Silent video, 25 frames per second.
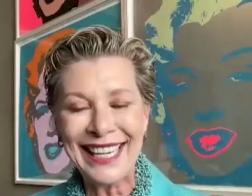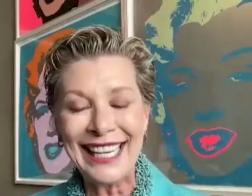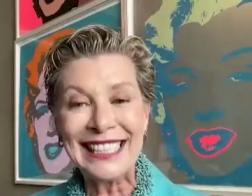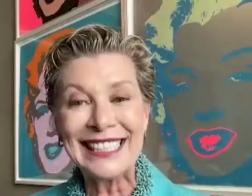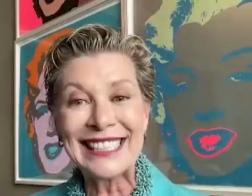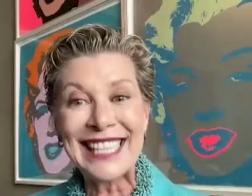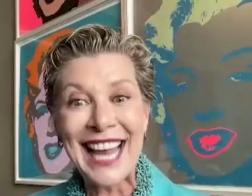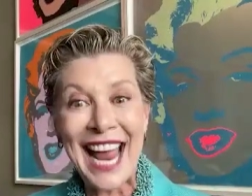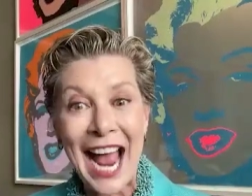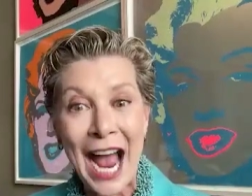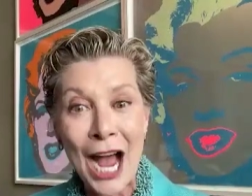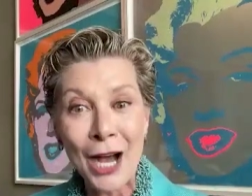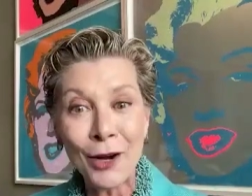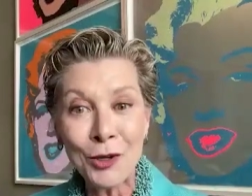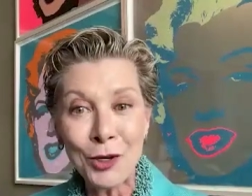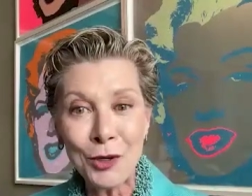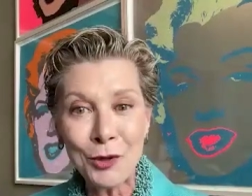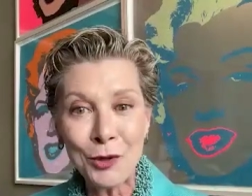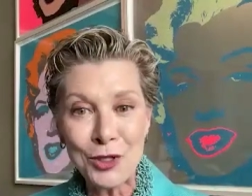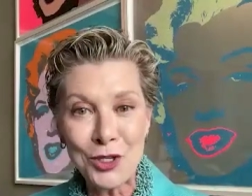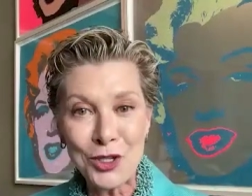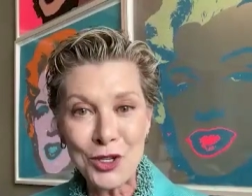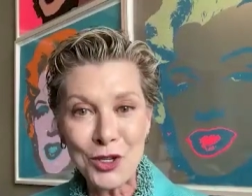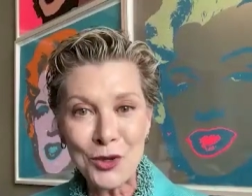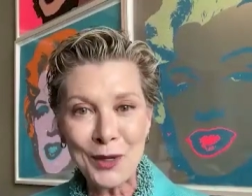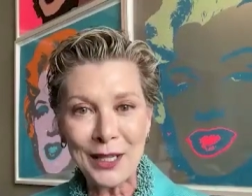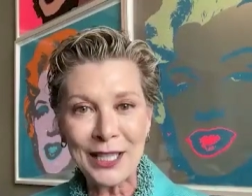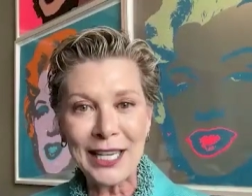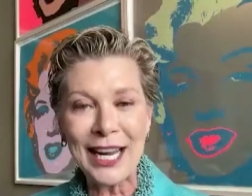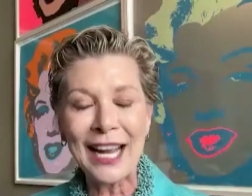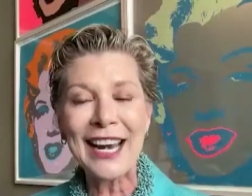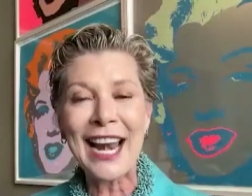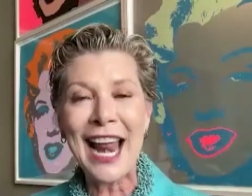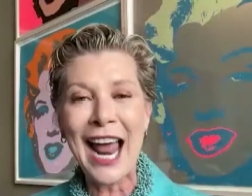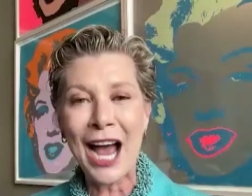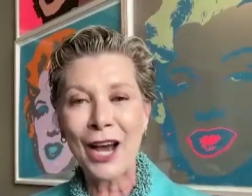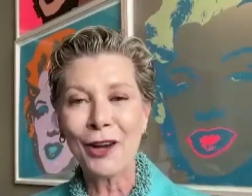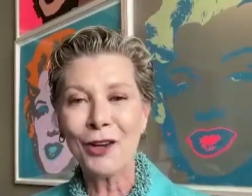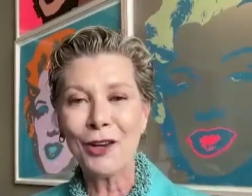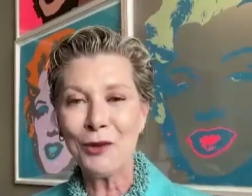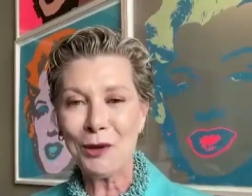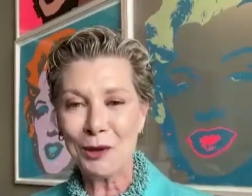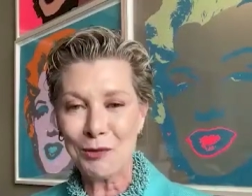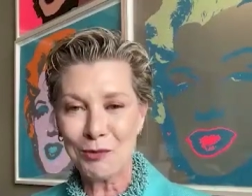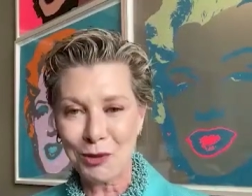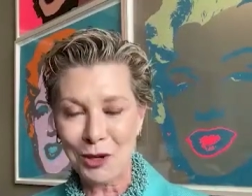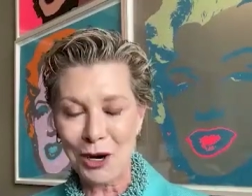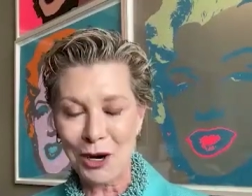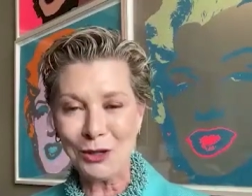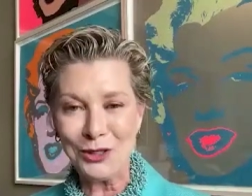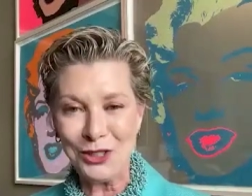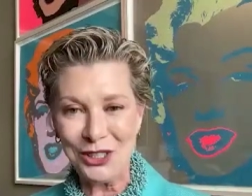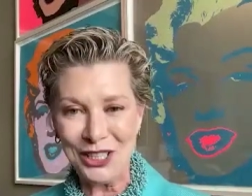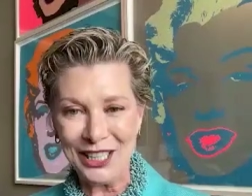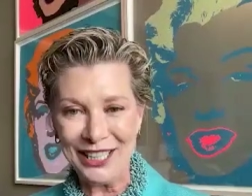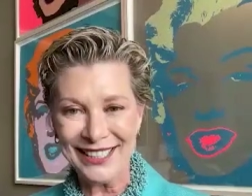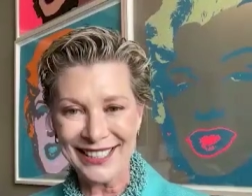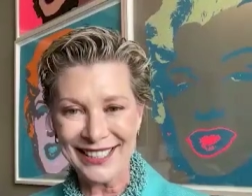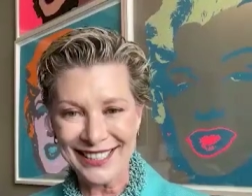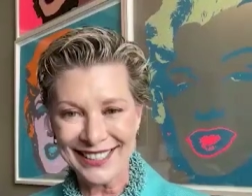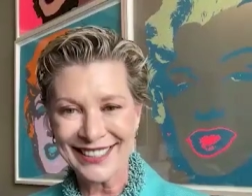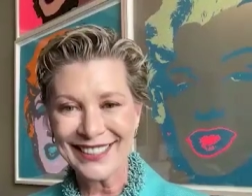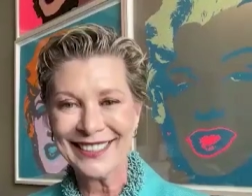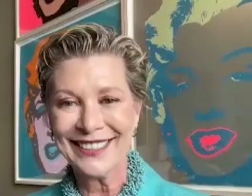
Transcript: It's how you do it and how you approach it.